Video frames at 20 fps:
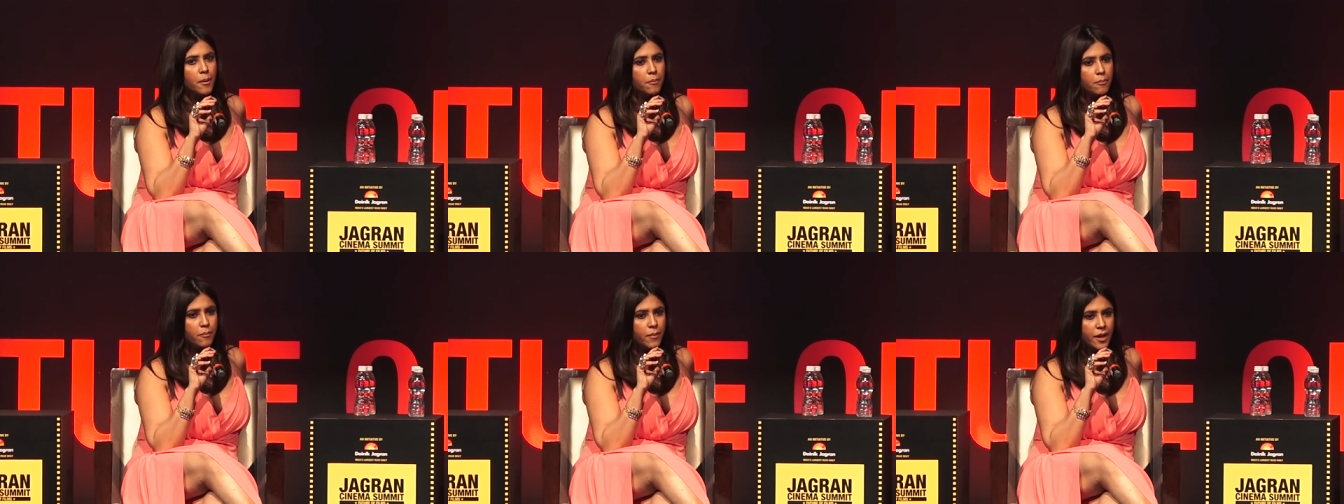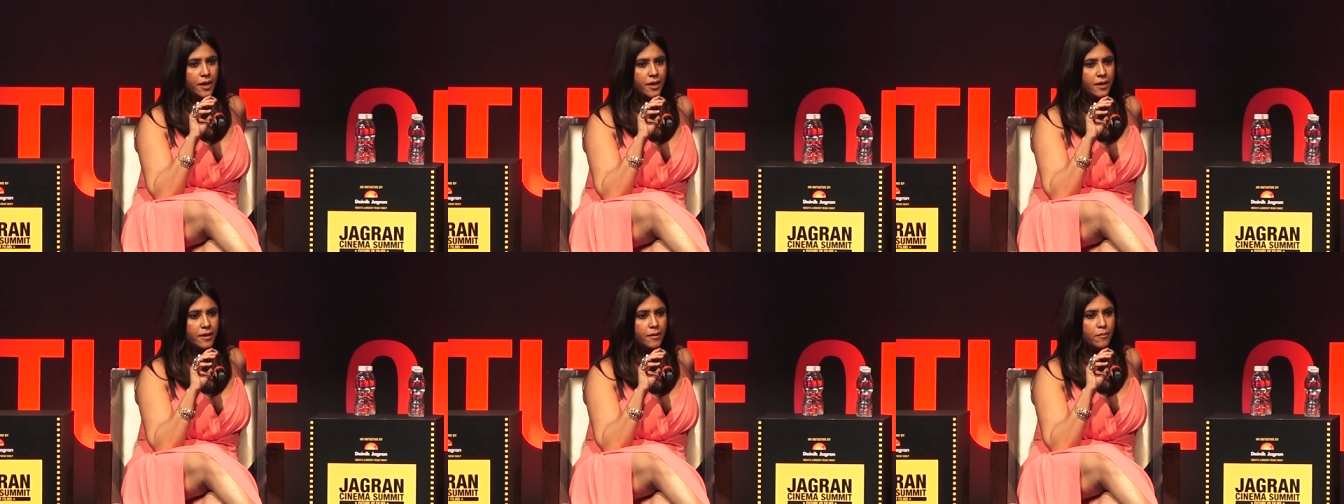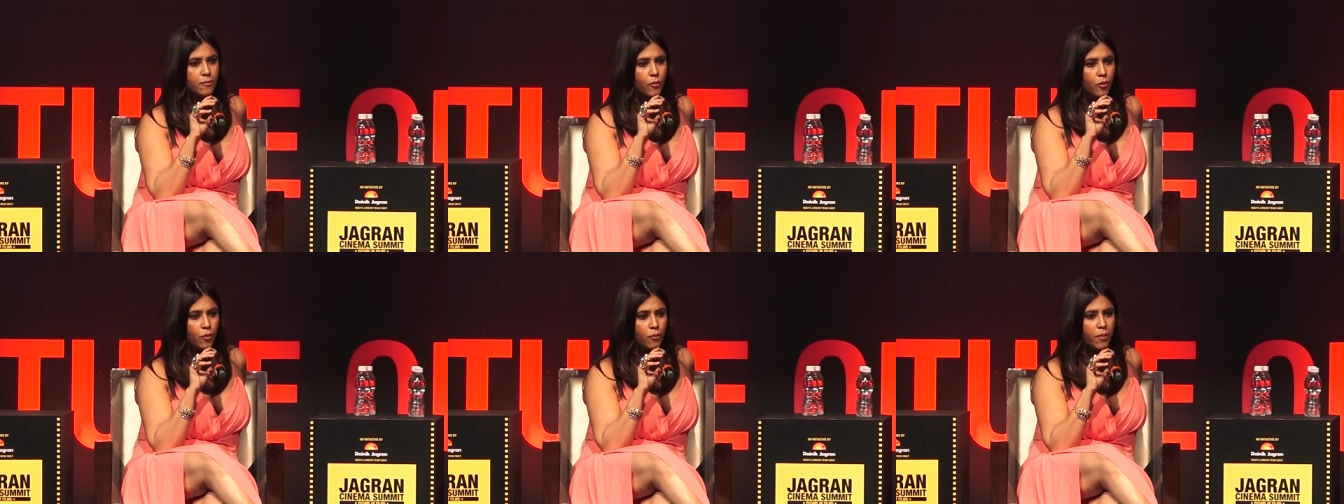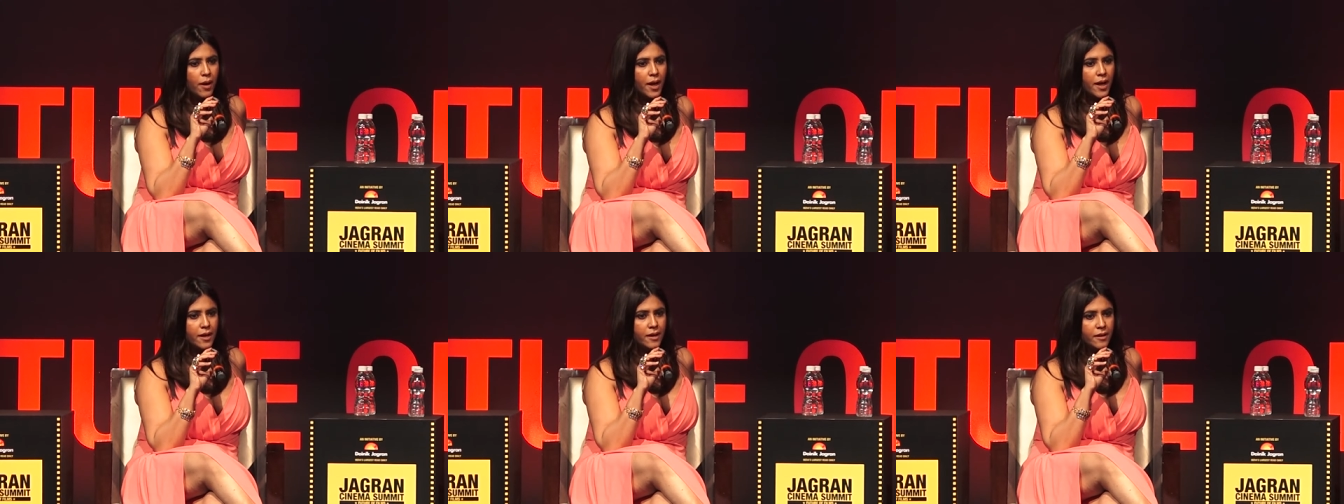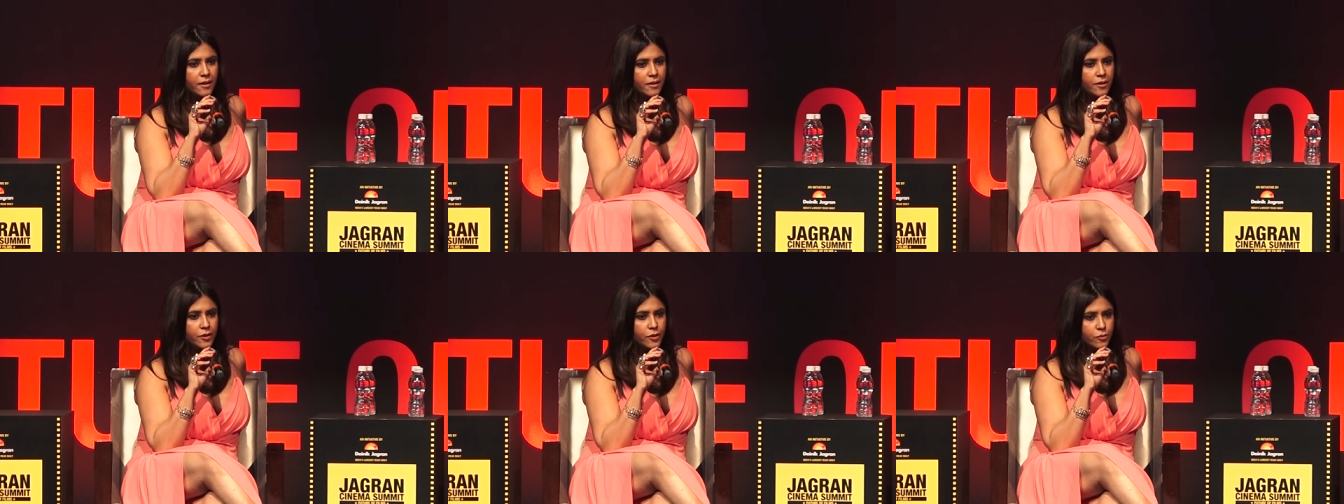million
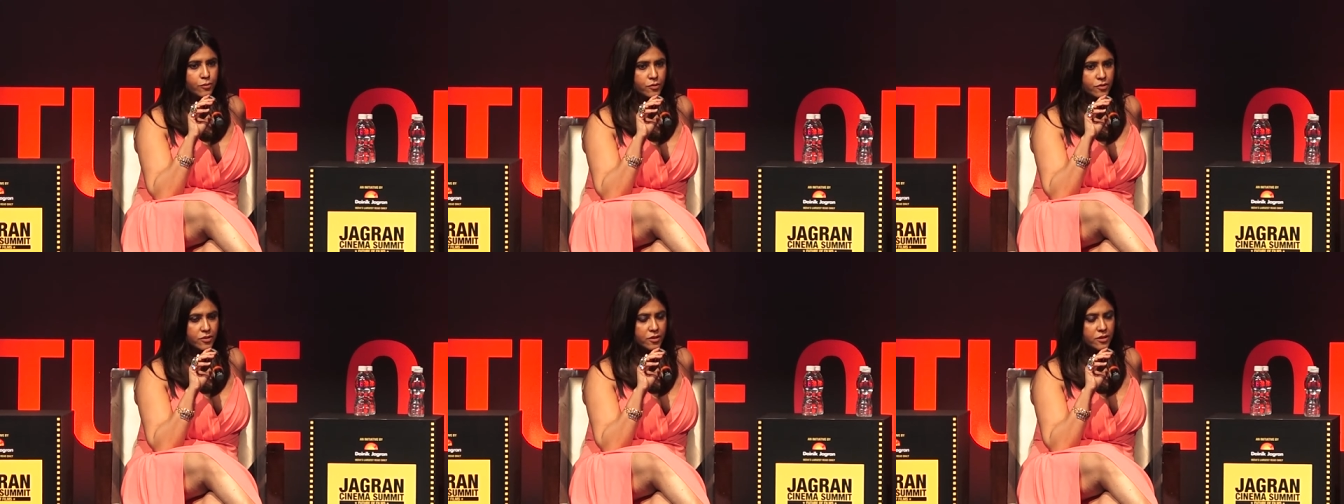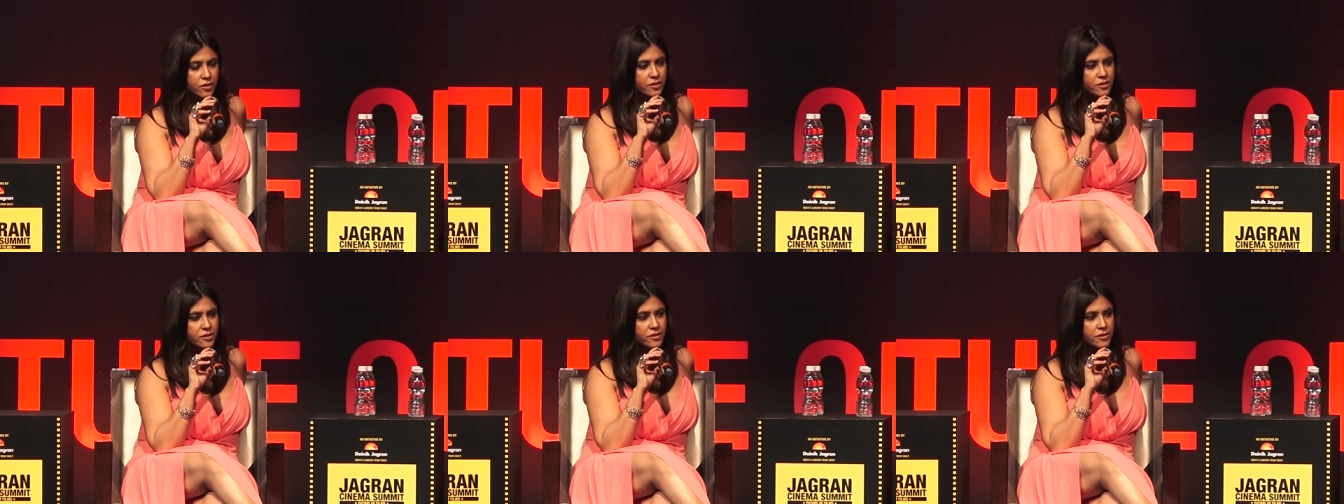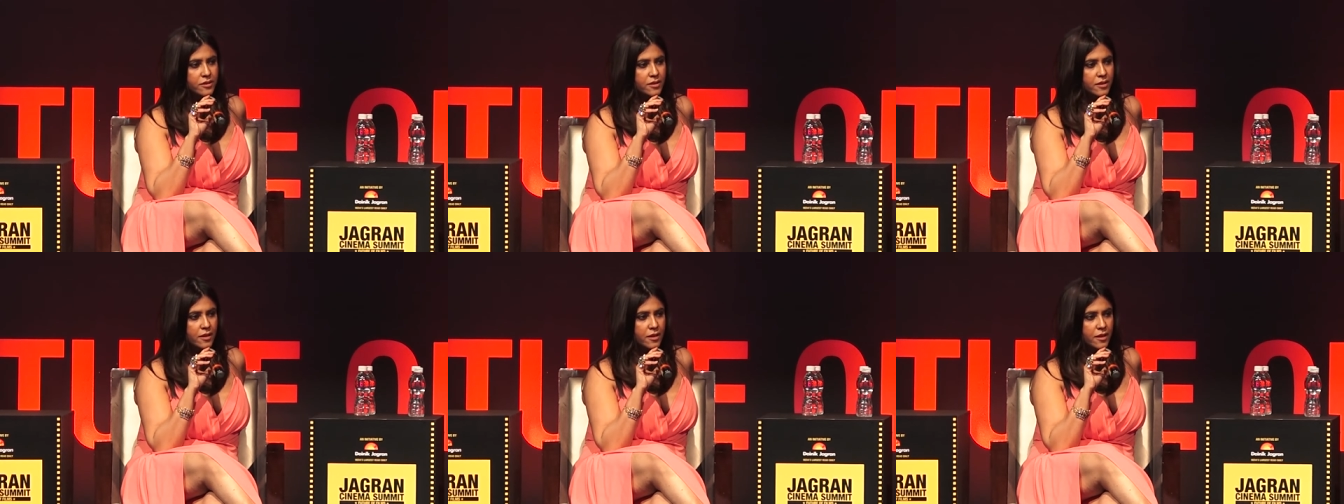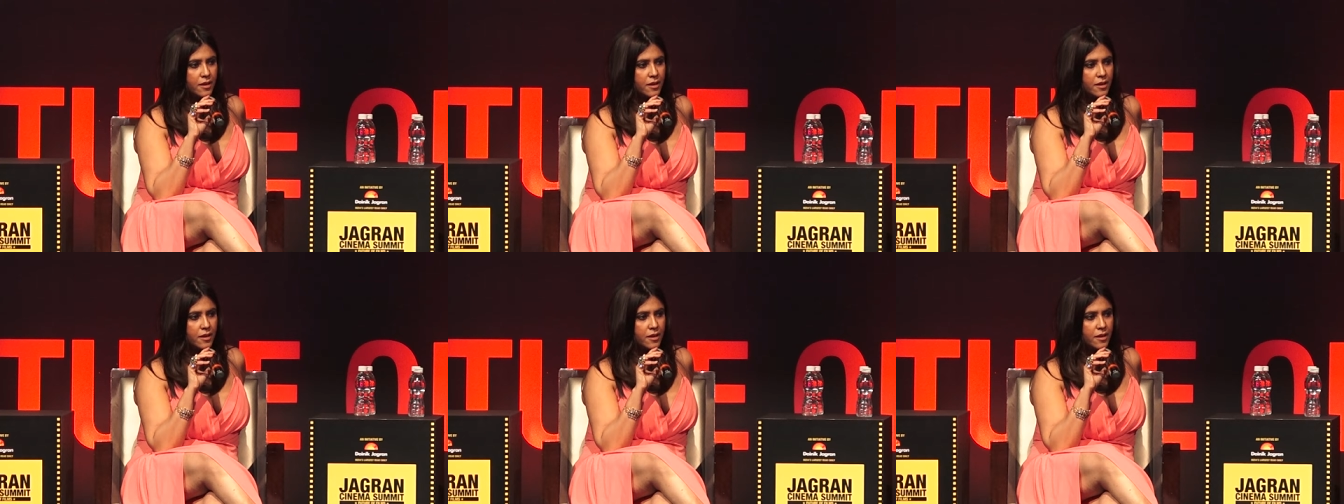mobile users,